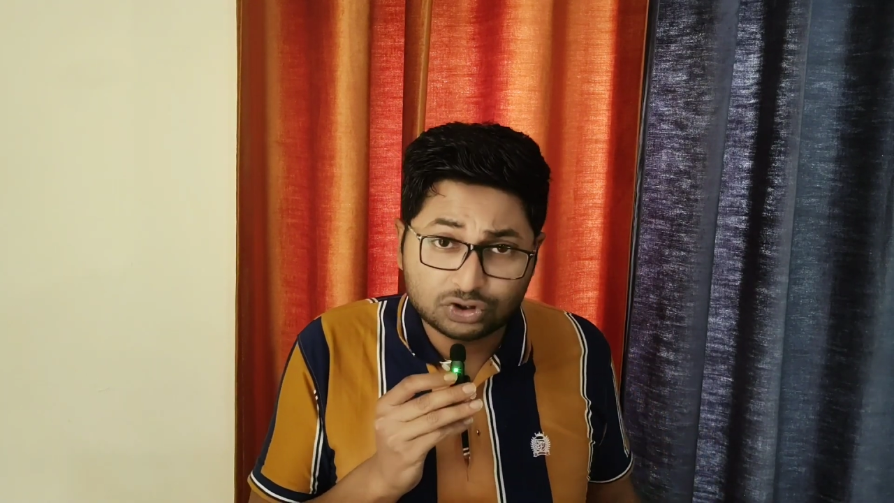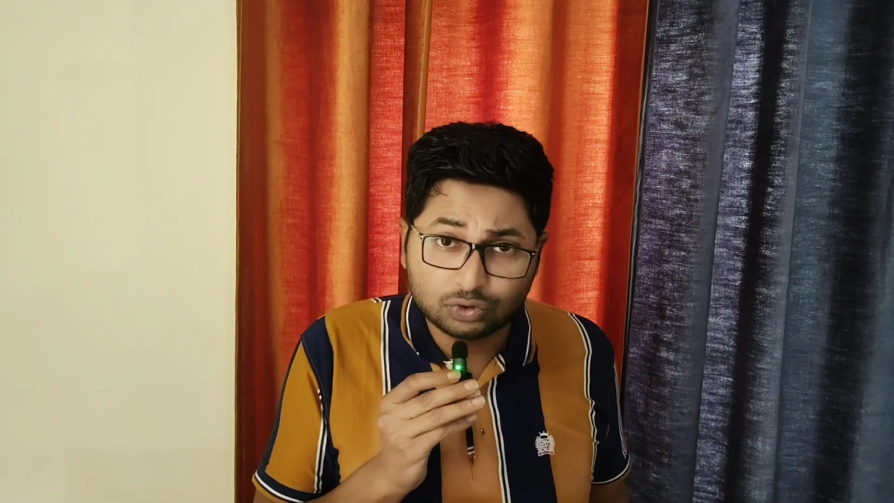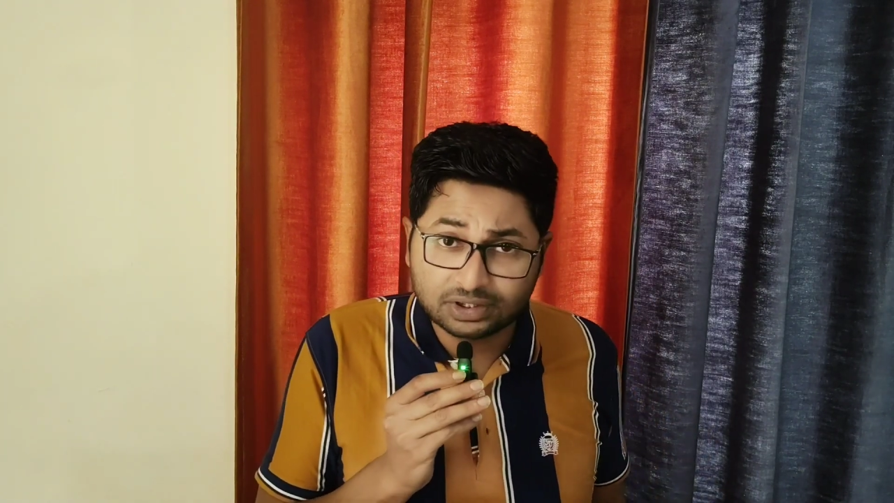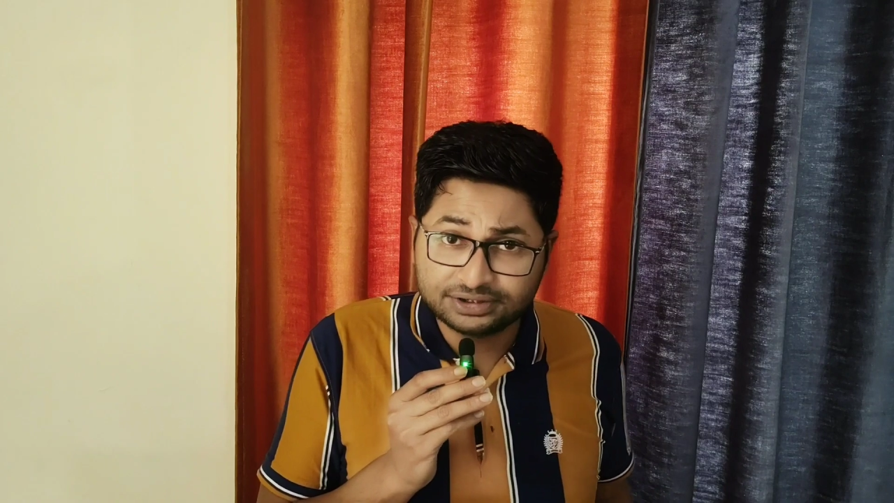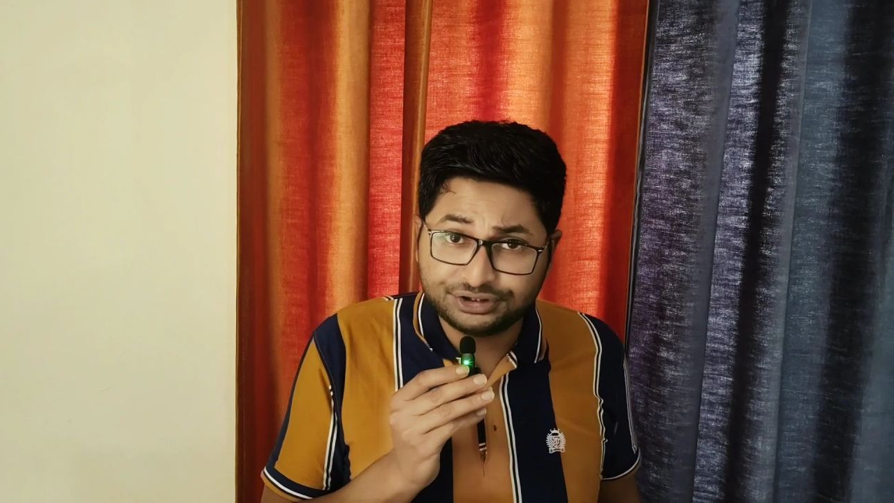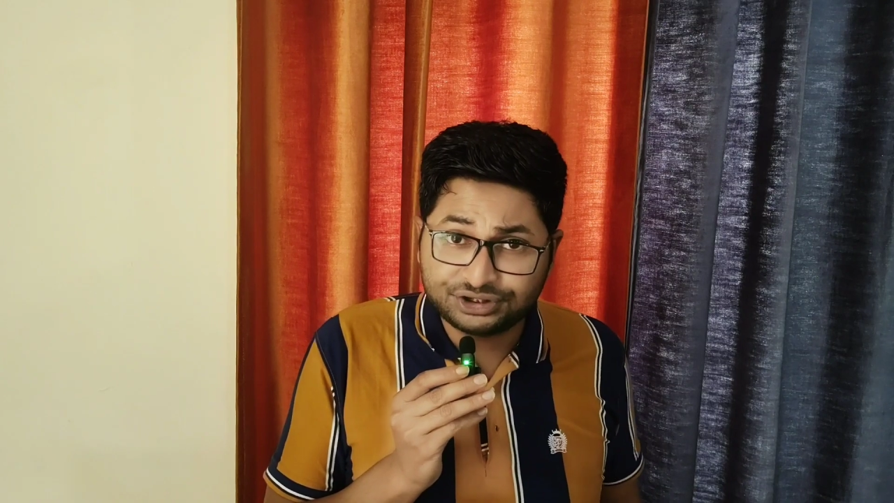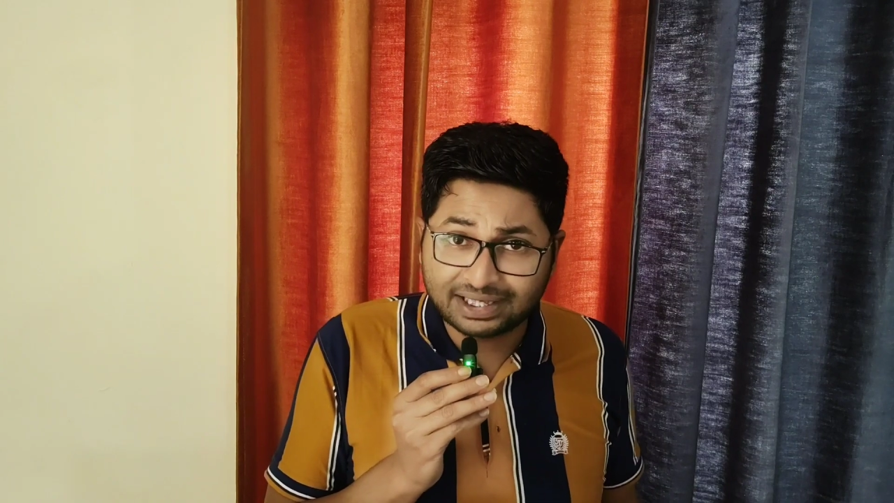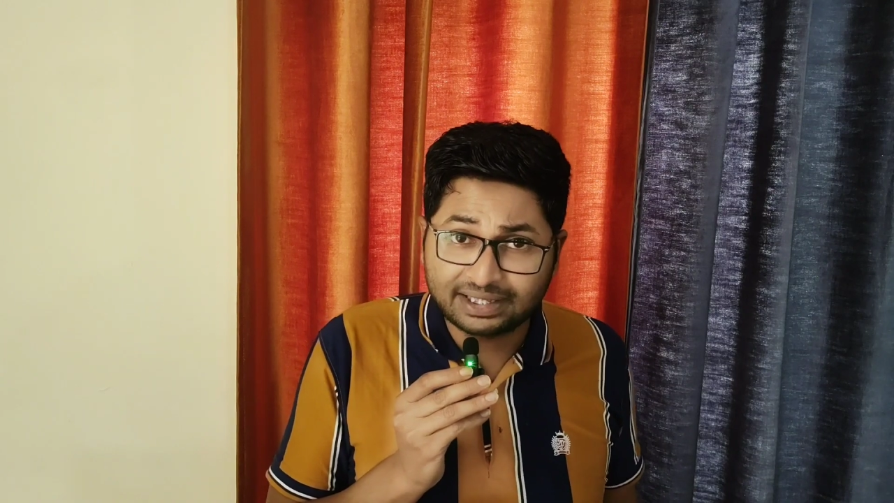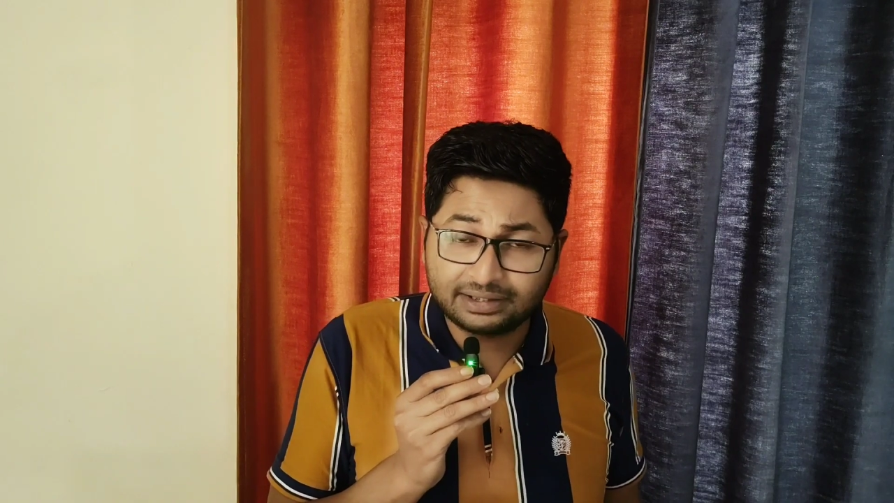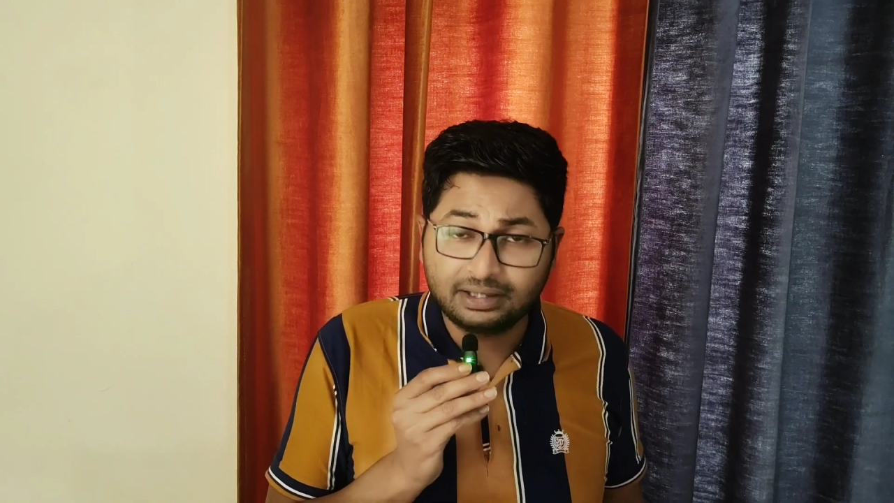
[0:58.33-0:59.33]
you can
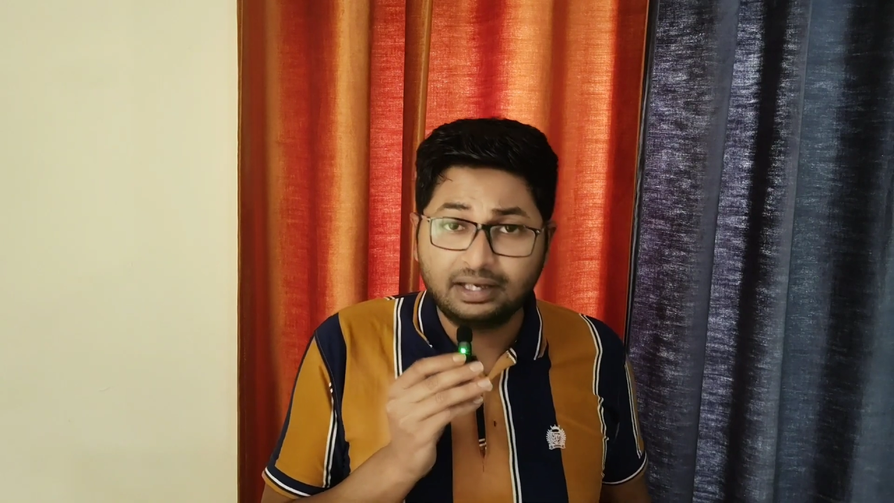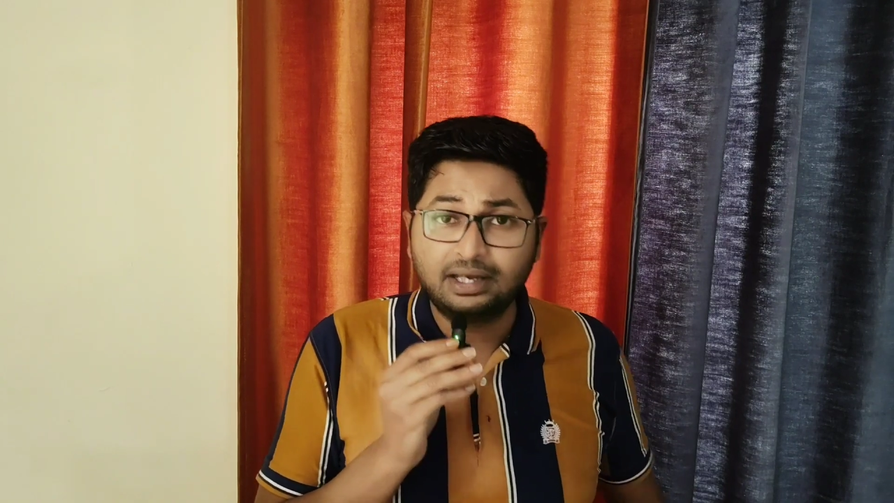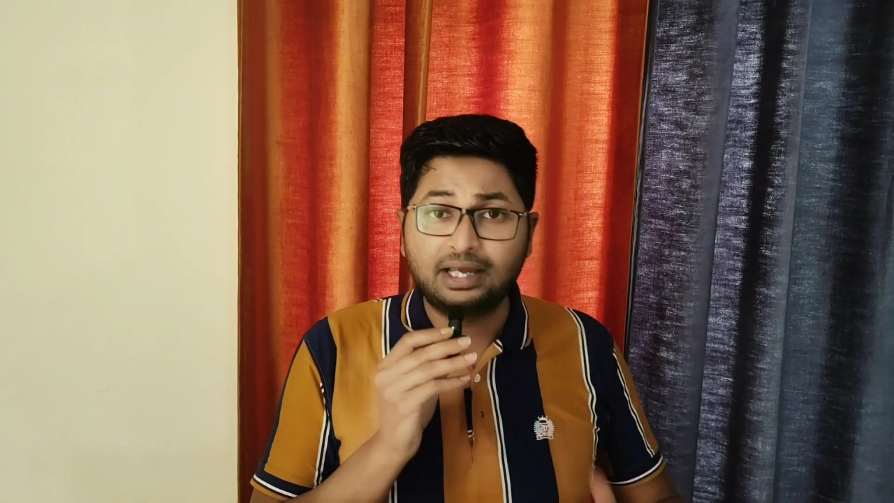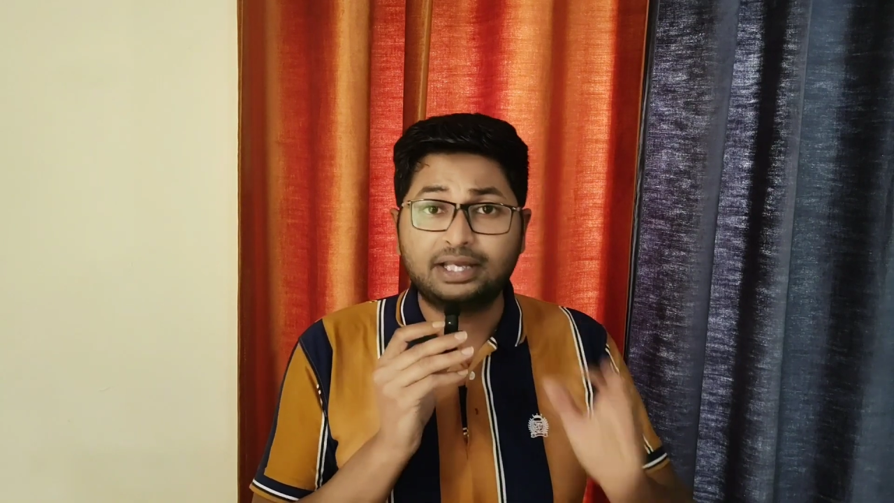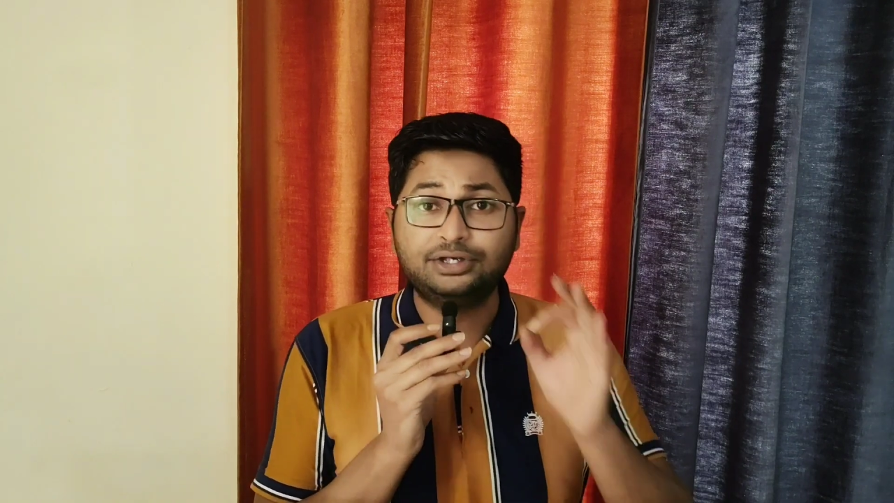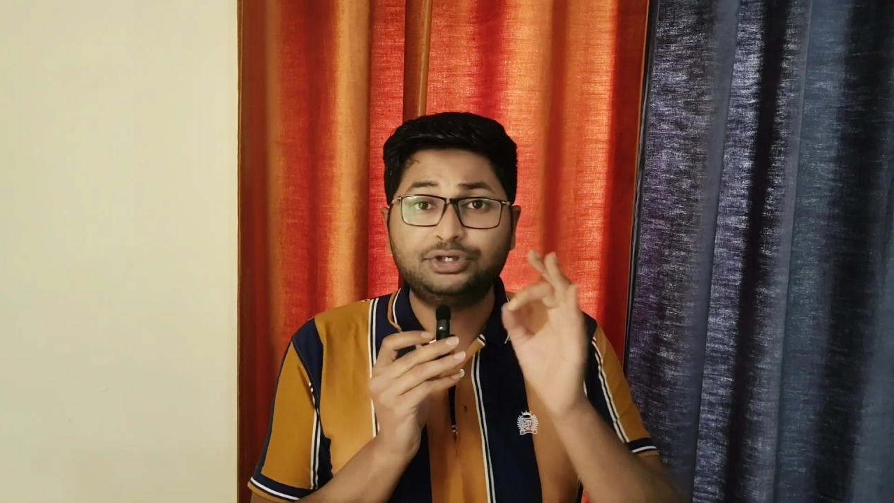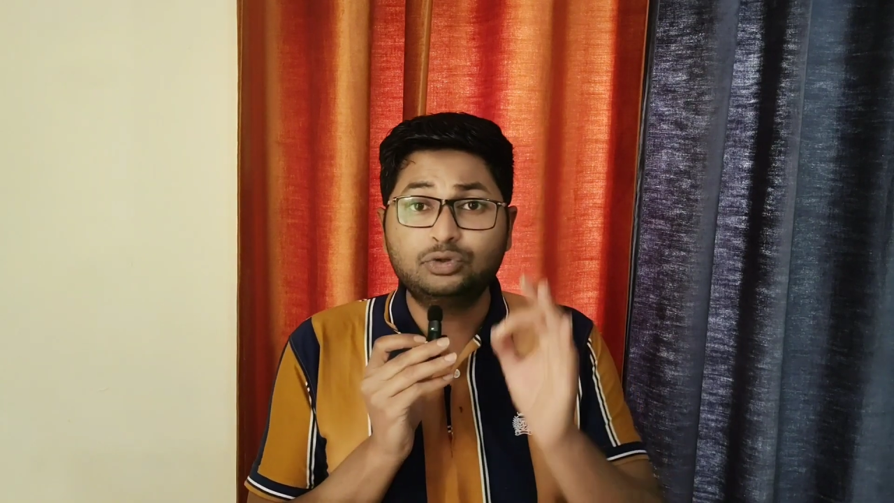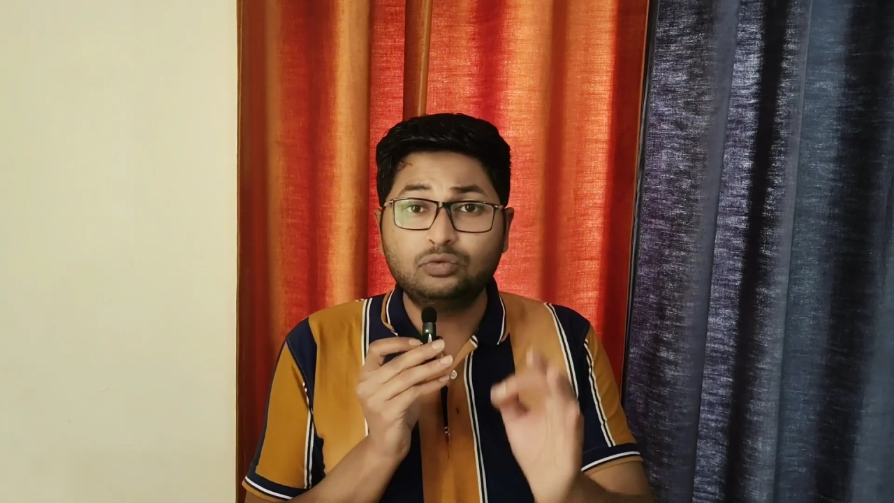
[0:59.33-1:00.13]
check it and